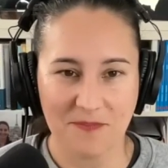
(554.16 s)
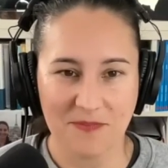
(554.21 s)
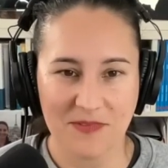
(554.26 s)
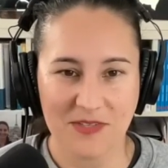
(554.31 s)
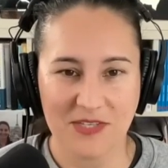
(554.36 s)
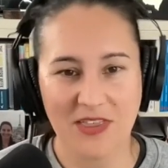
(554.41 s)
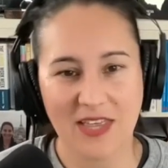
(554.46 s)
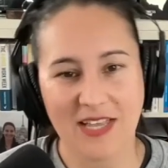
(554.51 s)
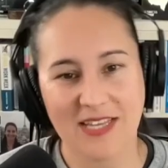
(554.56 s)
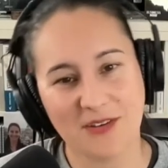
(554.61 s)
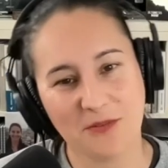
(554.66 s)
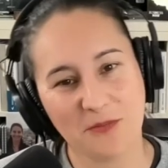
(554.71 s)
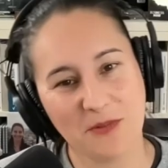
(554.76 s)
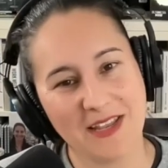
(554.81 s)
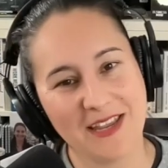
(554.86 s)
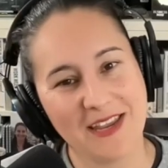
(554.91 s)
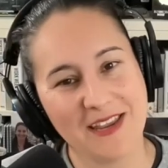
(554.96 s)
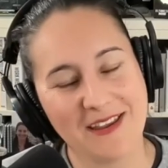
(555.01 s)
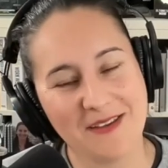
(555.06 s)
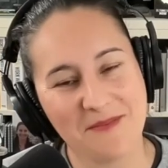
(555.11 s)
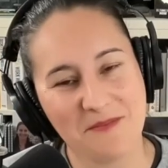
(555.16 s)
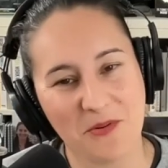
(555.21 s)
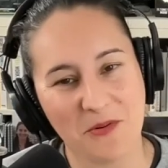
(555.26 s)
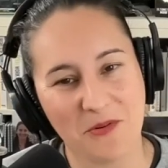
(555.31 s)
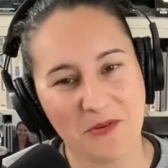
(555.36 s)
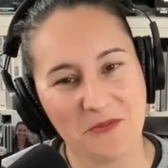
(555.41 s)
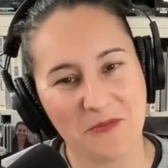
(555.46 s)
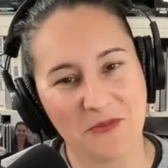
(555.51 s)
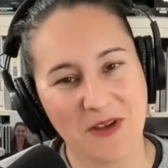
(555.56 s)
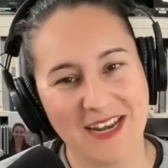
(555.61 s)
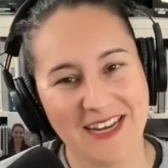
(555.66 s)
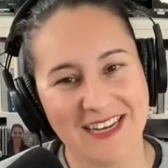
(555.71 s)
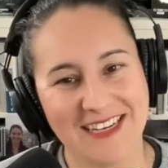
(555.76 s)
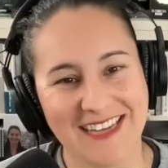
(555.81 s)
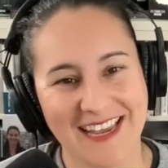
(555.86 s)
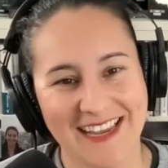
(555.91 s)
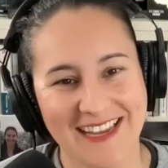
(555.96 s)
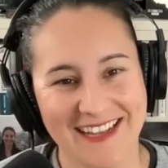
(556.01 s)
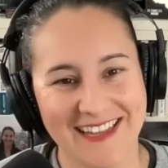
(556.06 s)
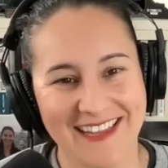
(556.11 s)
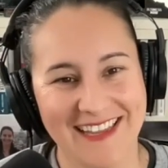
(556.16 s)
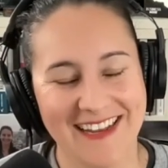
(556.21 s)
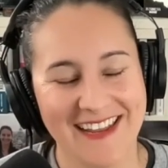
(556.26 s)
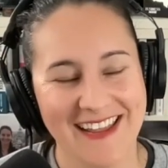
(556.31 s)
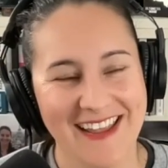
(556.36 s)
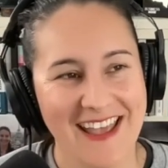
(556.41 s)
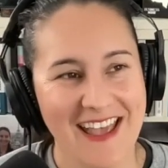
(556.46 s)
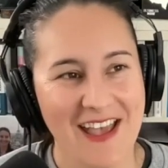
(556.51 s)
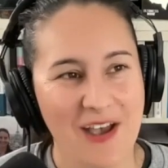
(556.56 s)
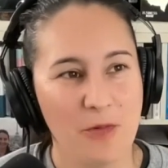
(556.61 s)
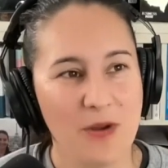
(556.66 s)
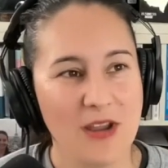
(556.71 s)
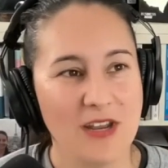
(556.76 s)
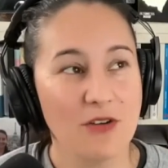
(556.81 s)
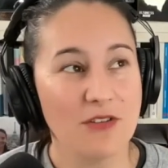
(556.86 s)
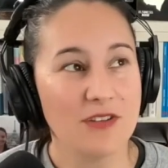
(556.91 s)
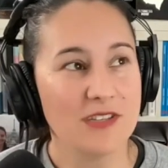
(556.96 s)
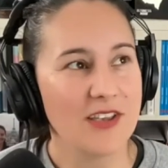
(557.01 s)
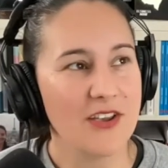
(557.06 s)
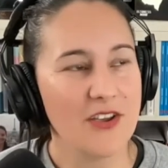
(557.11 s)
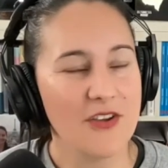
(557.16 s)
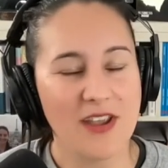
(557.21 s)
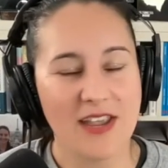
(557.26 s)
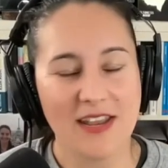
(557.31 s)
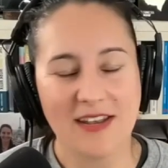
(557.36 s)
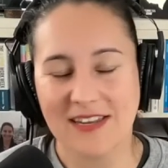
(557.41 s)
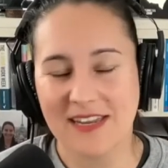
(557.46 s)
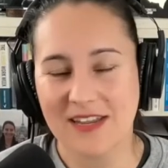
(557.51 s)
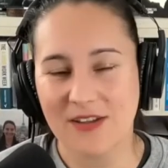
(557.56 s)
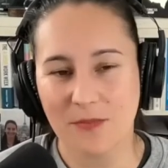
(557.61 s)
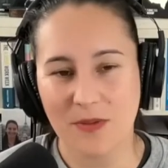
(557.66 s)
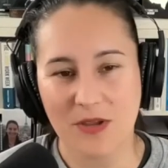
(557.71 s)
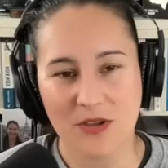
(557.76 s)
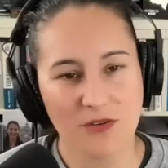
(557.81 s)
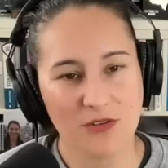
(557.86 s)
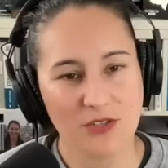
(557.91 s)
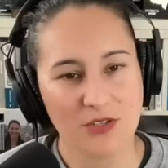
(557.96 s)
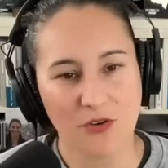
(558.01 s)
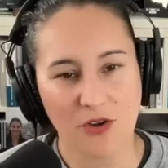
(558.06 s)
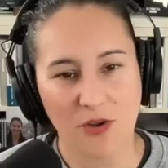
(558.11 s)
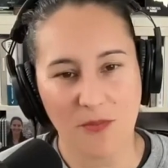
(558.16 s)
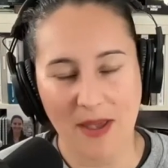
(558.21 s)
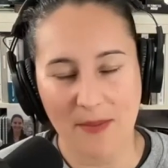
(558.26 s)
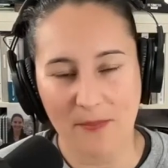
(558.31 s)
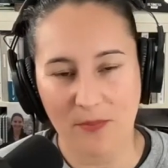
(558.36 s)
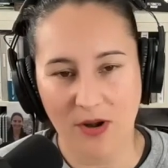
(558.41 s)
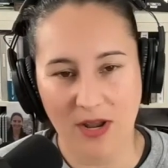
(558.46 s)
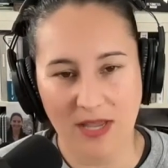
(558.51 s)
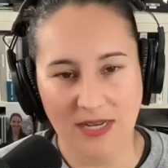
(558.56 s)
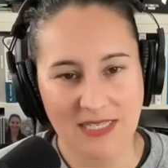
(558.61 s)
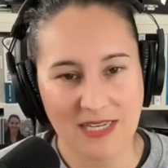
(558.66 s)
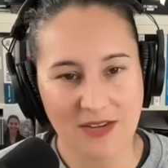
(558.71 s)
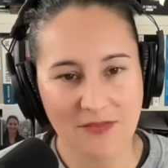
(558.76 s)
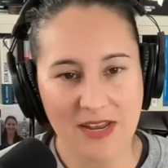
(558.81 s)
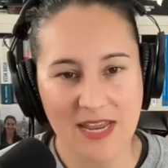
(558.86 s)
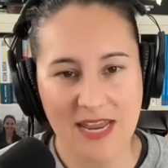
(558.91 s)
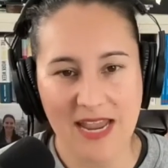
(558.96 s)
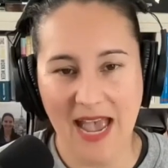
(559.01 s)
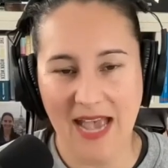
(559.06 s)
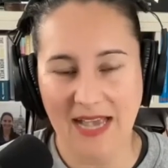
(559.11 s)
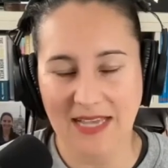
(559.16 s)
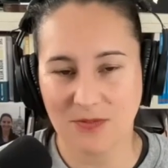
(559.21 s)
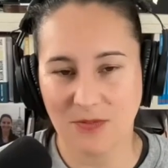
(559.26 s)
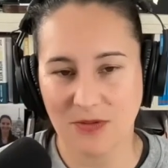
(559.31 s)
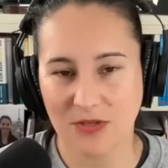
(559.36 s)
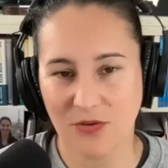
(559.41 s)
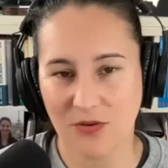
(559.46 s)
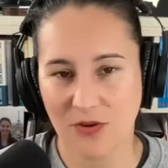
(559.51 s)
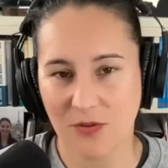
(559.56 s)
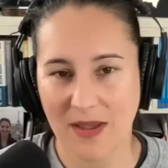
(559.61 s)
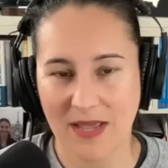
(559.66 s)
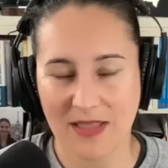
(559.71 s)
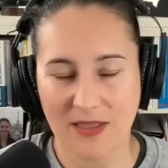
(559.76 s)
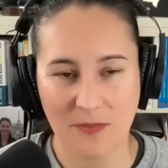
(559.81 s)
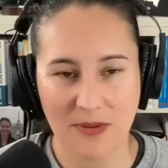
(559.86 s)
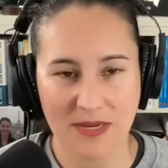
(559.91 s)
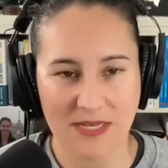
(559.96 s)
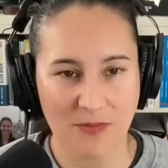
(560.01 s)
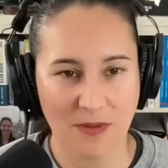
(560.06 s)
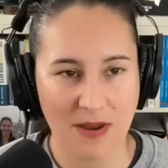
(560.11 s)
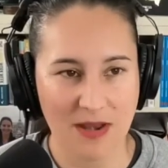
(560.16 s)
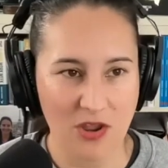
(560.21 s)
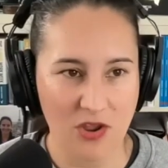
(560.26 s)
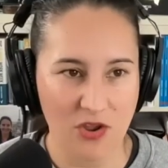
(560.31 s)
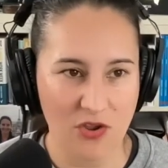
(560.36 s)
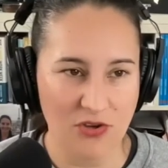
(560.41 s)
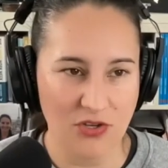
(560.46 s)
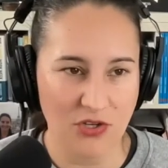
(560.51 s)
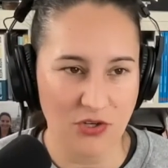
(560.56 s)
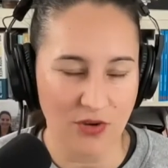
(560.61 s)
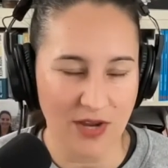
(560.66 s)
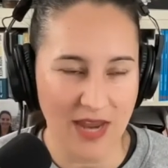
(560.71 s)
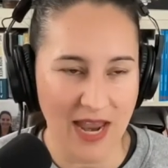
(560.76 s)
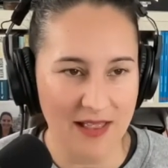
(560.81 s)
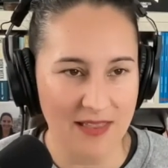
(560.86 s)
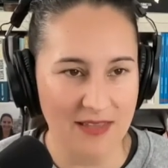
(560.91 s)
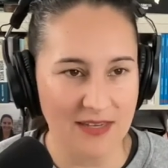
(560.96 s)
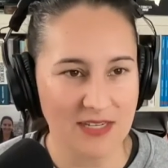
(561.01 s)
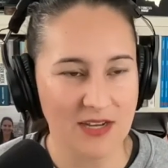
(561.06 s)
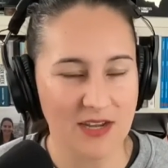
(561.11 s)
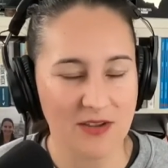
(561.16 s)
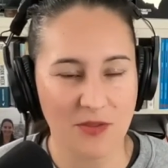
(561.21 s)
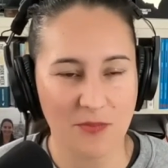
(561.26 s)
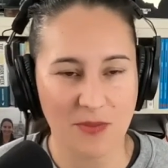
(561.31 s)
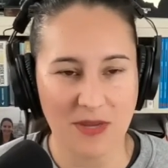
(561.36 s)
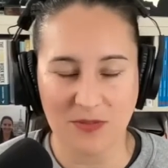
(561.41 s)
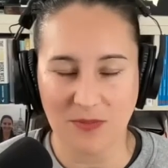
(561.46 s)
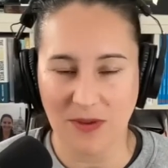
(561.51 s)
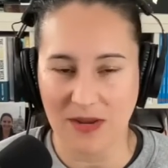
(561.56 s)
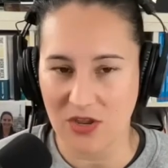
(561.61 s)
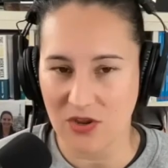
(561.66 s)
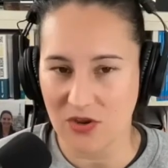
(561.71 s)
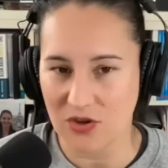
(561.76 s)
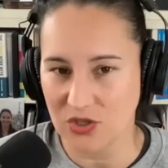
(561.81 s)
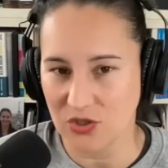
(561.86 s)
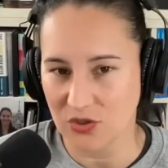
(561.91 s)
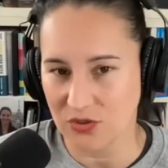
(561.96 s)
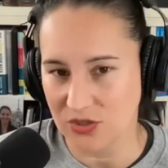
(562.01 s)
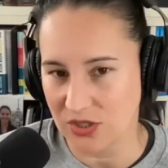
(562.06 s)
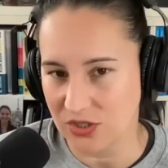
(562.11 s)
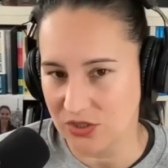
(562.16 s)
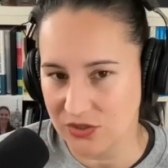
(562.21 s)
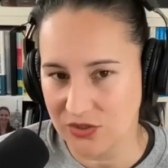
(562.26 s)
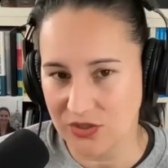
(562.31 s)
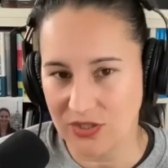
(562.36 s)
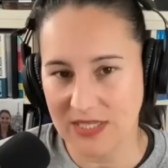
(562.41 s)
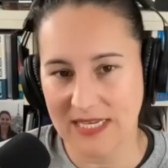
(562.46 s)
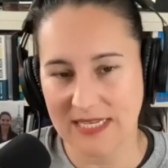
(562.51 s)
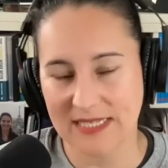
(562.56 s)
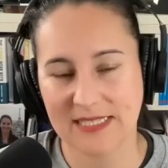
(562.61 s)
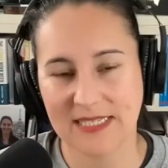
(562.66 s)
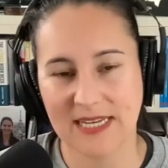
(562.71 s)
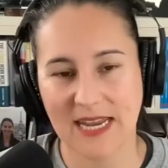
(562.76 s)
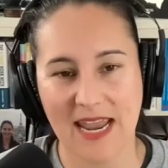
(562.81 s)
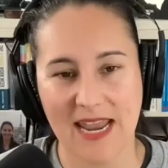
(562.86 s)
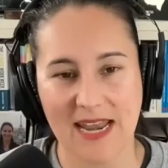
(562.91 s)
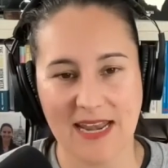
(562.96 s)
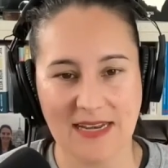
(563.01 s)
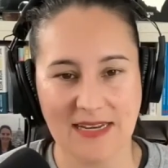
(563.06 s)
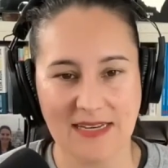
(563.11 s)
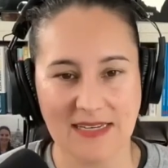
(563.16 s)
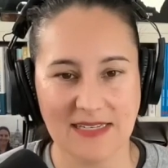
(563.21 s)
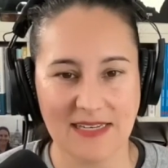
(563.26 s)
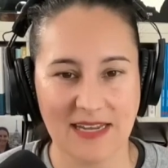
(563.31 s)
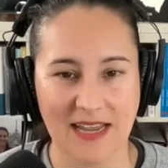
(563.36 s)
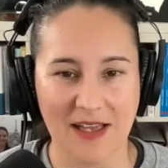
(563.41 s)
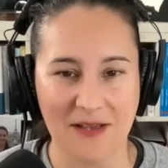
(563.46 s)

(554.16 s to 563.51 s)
So that's a really important way to tackle it. We also, in Guilt Be Gone, talk about productivity hacks. We talk about the best way to use your calendar, the best way to use your to-do list, and